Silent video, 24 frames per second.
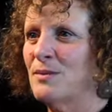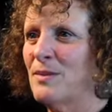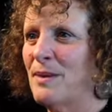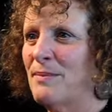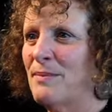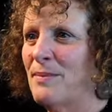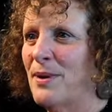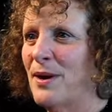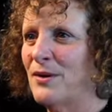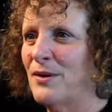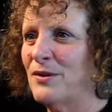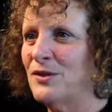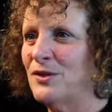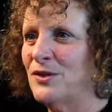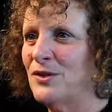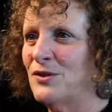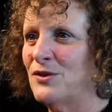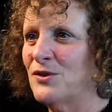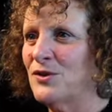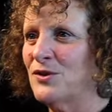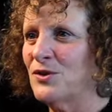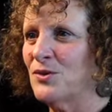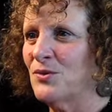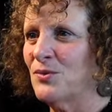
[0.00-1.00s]
my parents
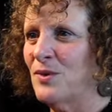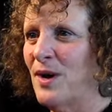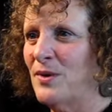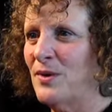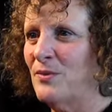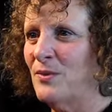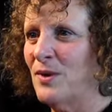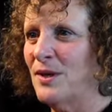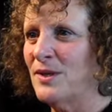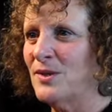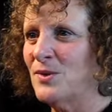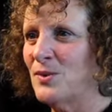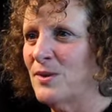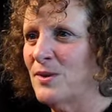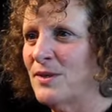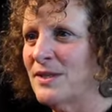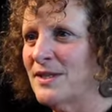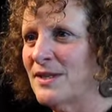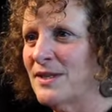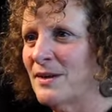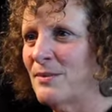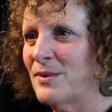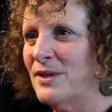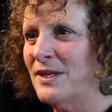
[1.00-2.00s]
used to run once when
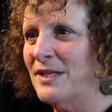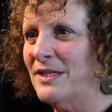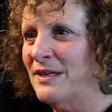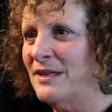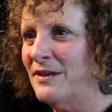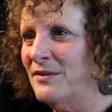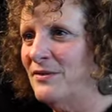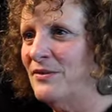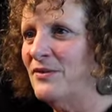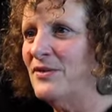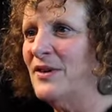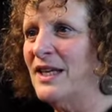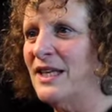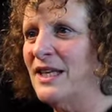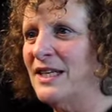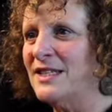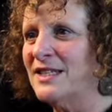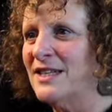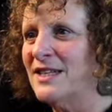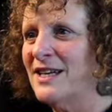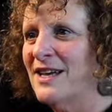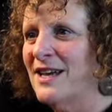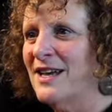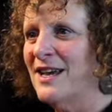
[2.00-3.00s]
somebody did a flit,